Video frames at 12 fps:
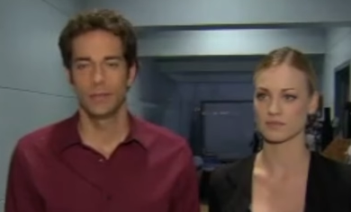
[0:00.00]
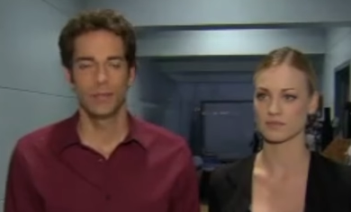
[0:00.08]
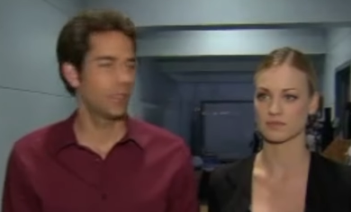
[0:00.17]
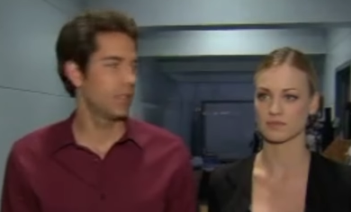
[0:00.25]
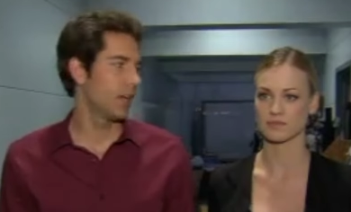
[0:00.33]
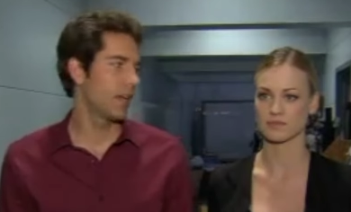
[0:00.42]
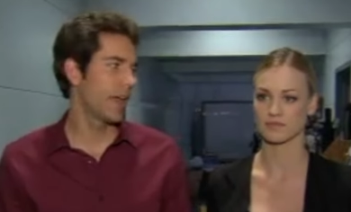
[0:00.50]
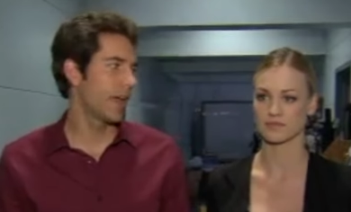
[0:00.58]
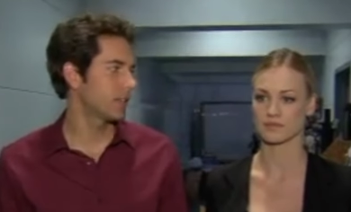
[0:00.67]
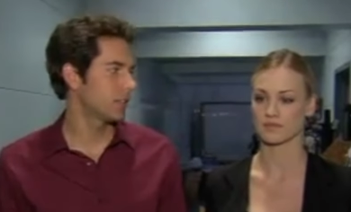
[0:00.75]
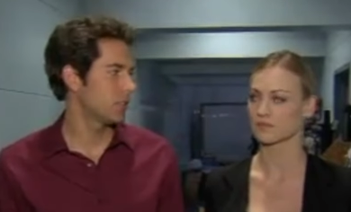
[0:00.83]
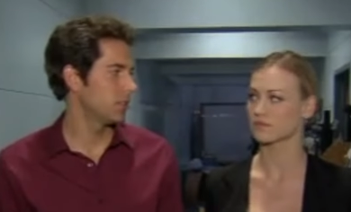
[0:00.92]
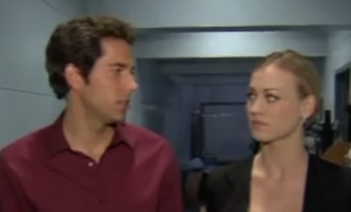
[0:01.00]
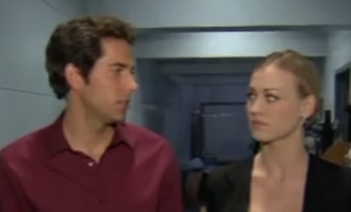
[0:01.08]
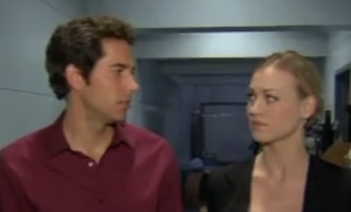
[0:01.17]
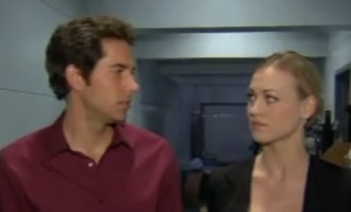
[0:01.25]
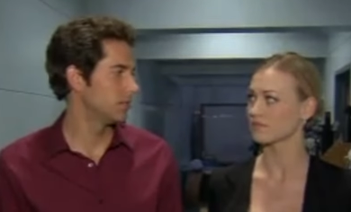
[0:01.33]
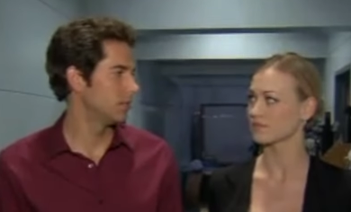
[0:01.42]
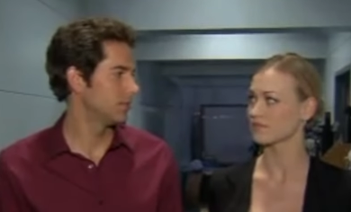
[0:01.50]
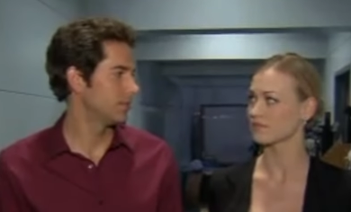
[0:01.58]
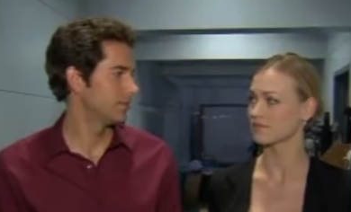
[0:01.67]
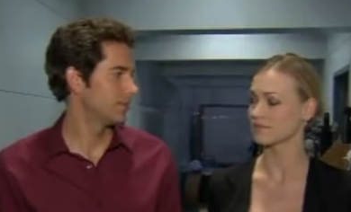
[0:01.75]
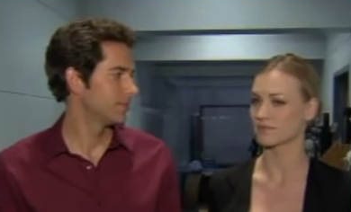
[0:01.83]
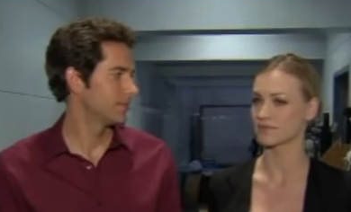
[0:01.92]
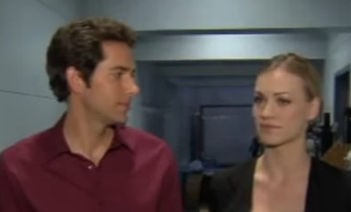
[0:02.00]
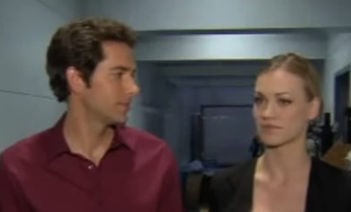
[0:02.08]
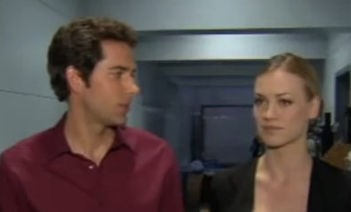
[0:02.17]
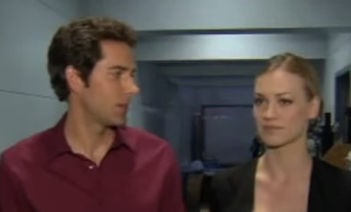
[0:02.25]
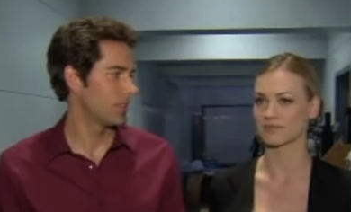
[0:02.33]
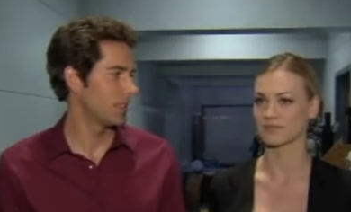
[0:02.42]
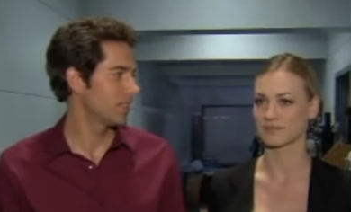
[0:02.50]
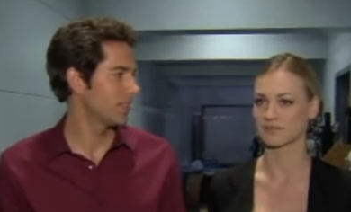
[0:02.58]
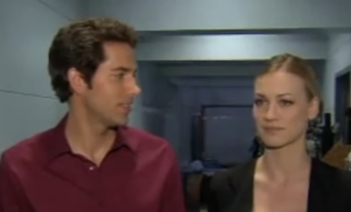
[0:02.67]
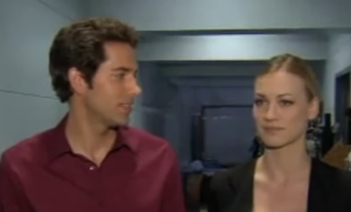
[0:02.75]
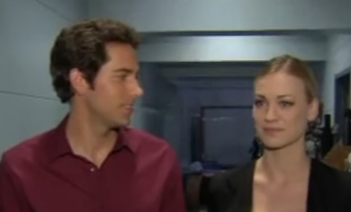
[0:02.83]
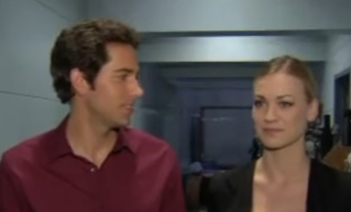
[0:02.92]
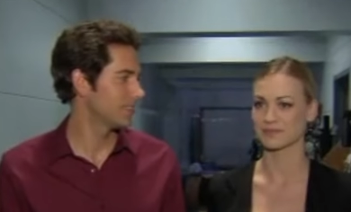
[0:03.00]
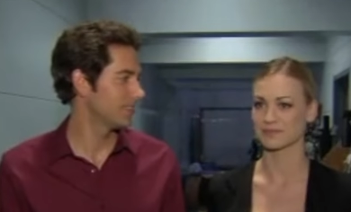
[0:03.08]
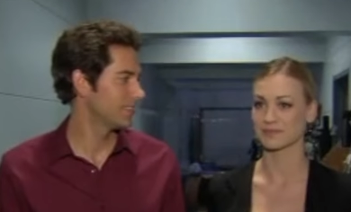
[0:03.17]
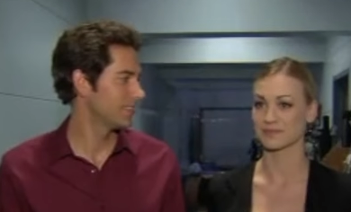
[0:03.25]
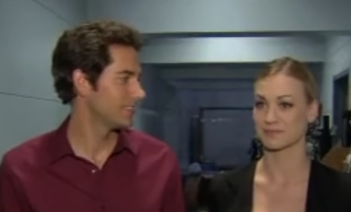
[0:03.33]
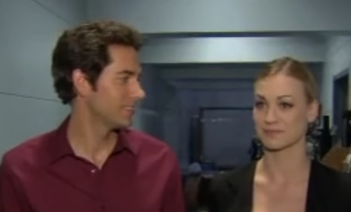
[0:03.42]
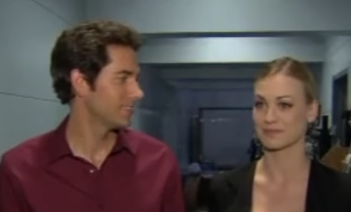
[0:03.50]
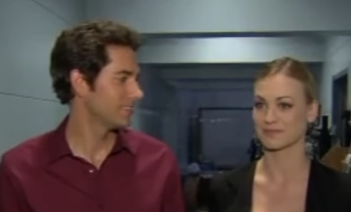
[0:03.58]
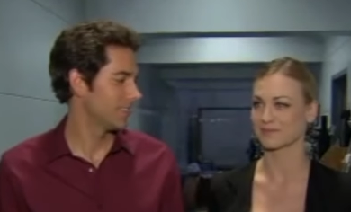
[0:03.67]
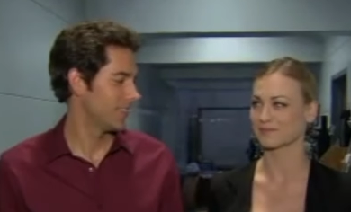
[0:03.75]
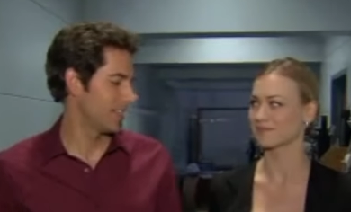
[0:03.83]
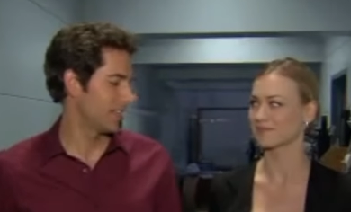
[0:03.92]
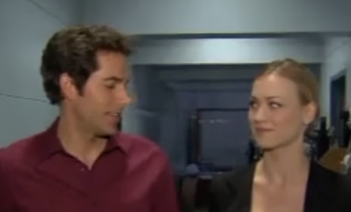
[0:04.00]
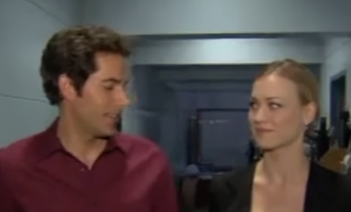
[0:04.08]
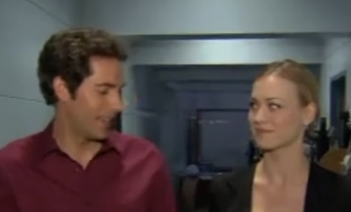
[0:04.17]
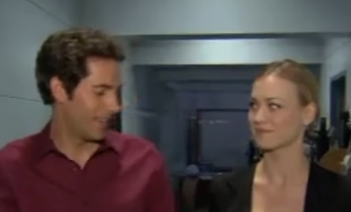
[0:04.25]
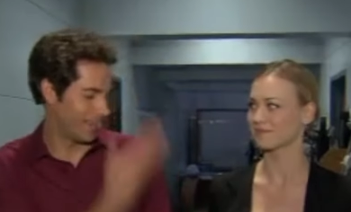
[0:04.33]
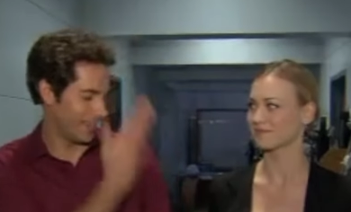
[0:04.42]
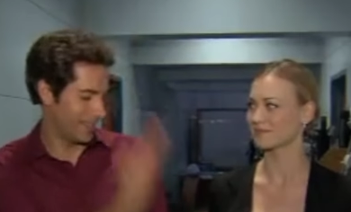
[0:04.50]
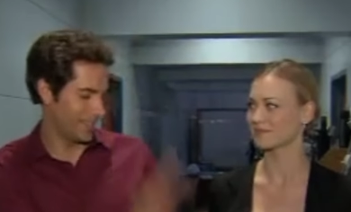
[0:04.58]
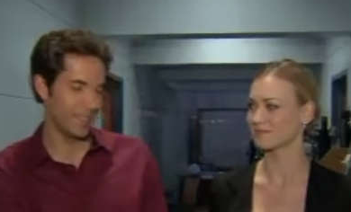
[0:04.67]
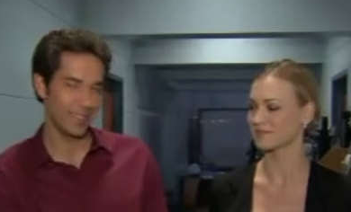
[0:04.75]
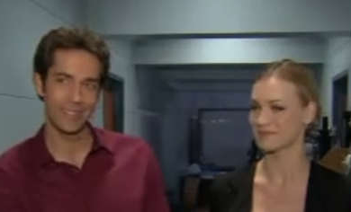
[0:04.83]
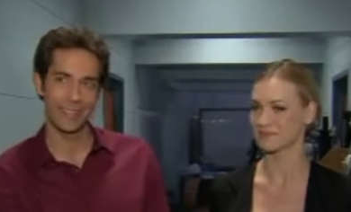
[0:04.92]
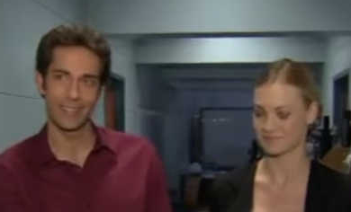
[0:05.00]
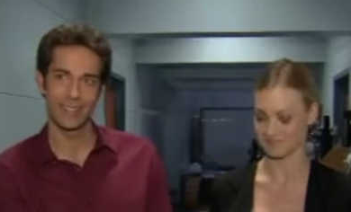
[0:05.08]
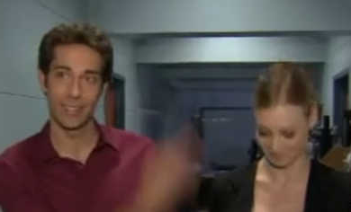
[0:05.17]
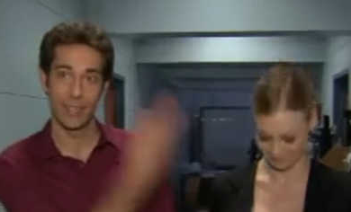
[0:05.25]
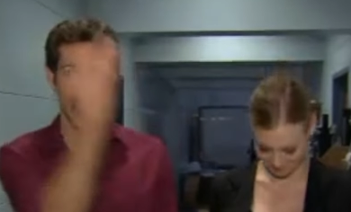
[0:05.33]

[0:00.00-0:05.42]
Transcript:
Speaker 1: It's a lot of action and craziness and and hotness.